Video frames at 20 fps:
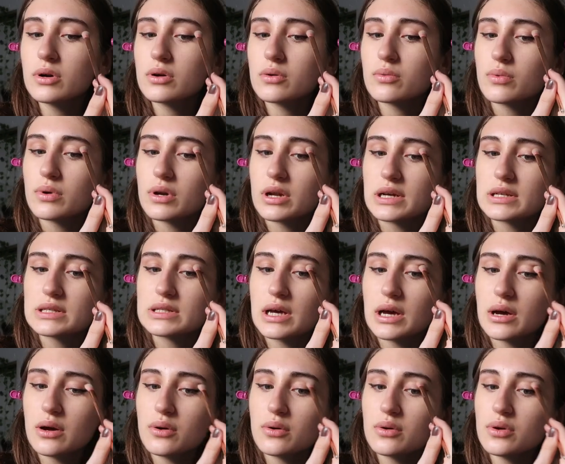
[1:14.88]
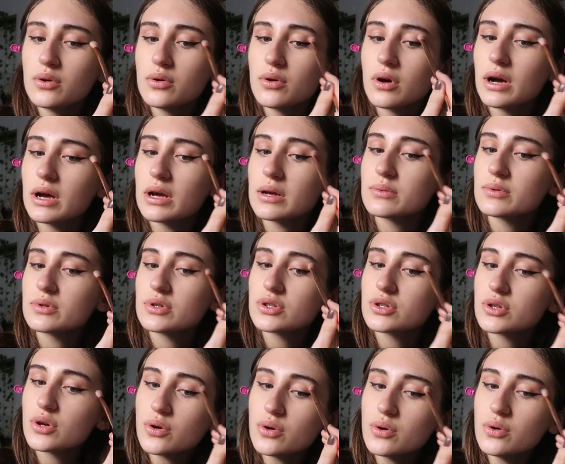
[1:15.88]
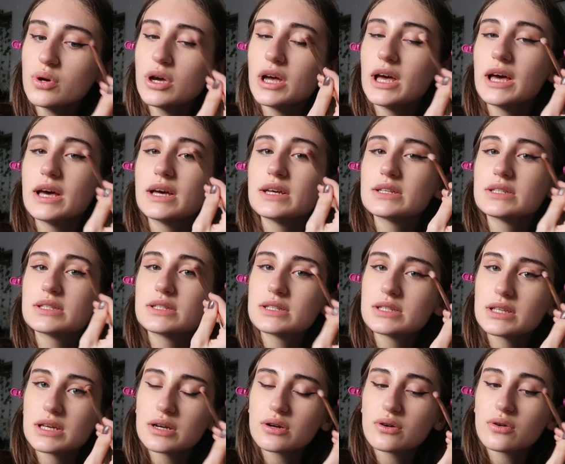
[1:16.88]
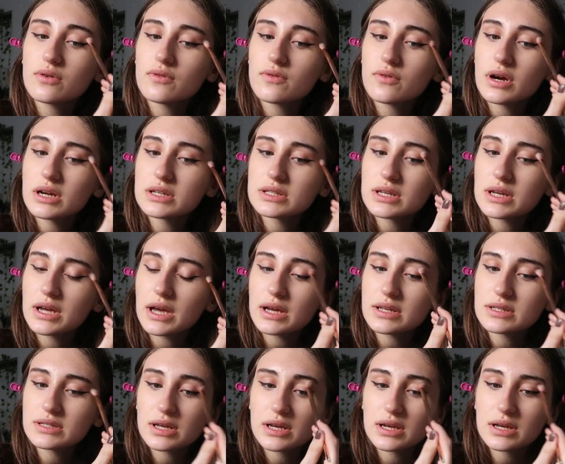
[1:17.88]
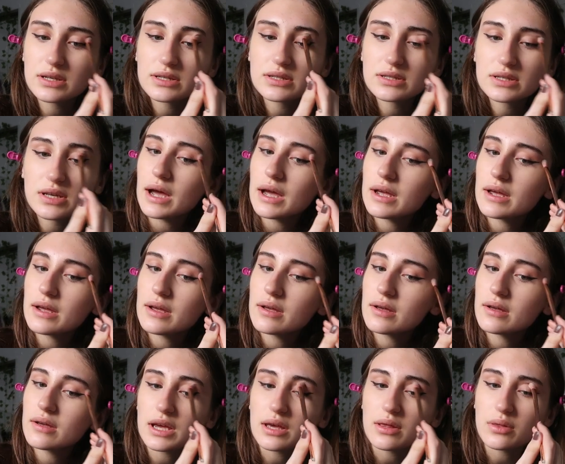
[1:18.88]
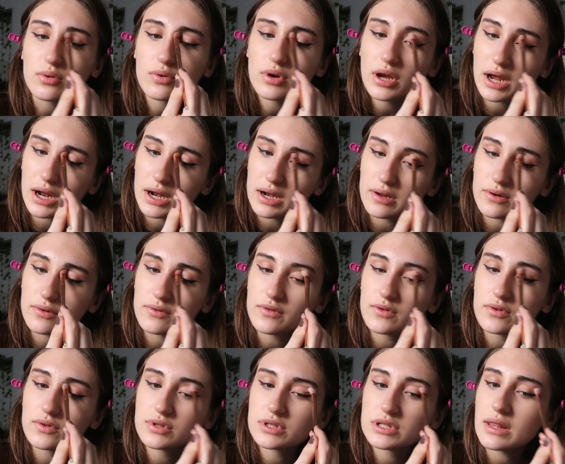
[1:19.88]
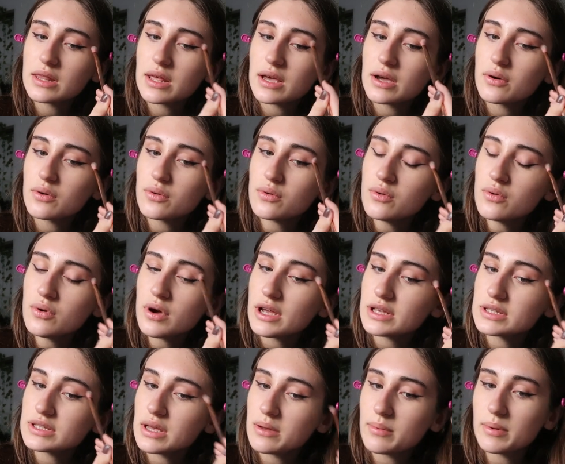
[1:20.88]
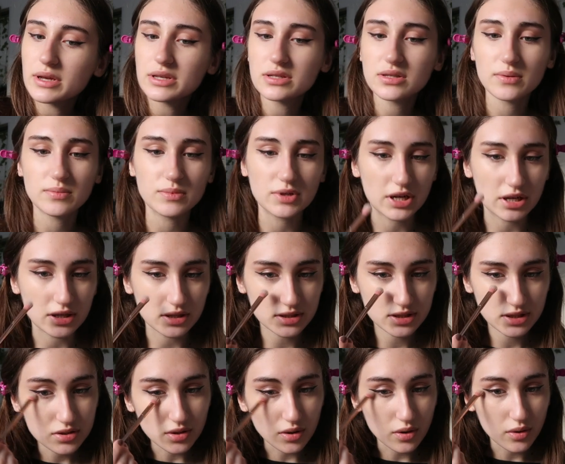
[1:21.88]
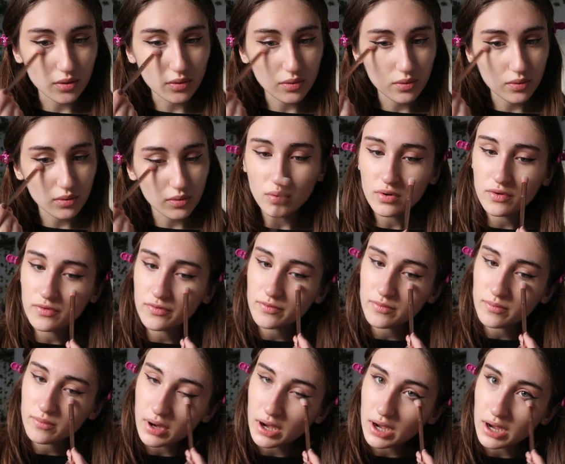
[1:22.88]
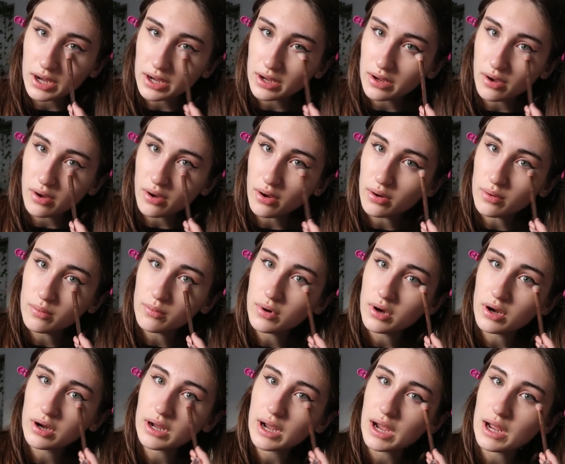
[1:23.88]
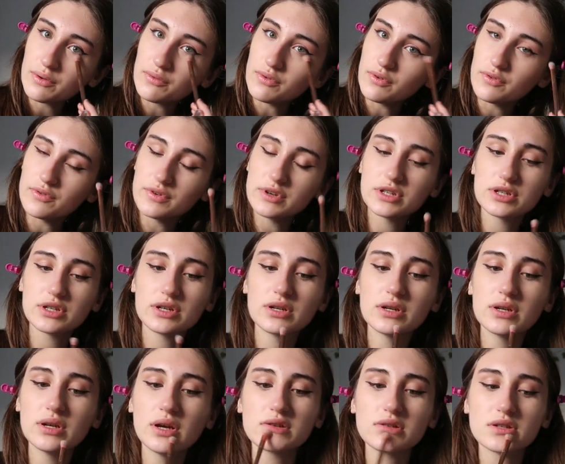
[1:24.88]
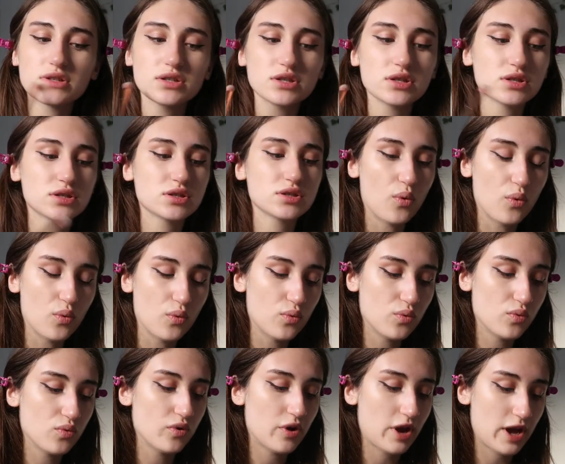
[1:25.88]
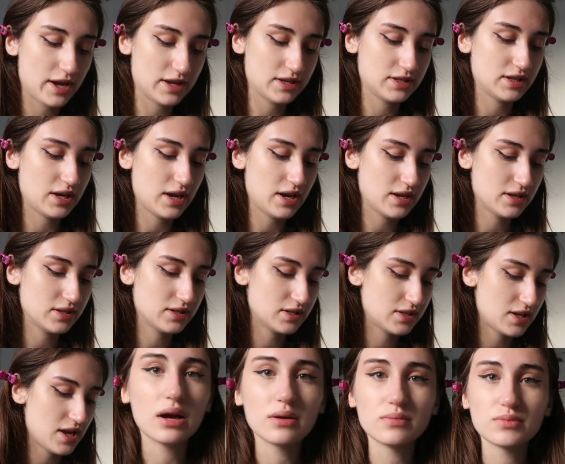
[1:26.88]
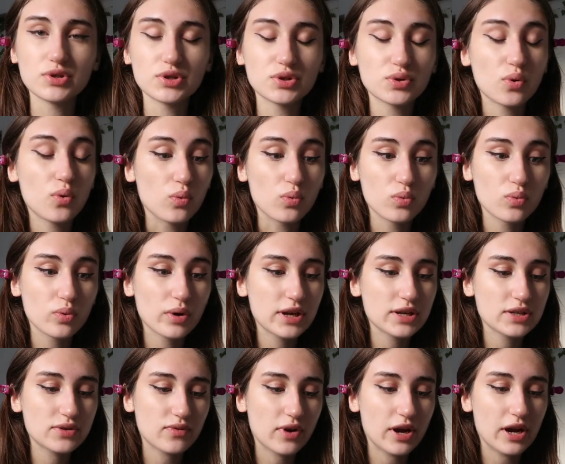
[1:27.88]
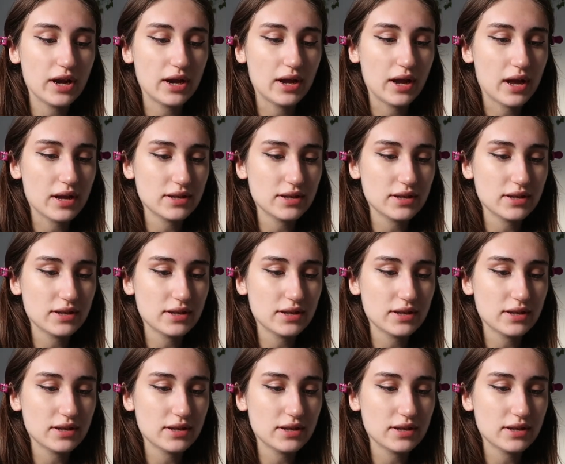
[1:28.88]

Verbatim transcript: my god, when I tell you I am so sick of writing essays. I take three A-levels and they're all essay-based subjects. So all of my homework and revision is just all essays. I'm just always writing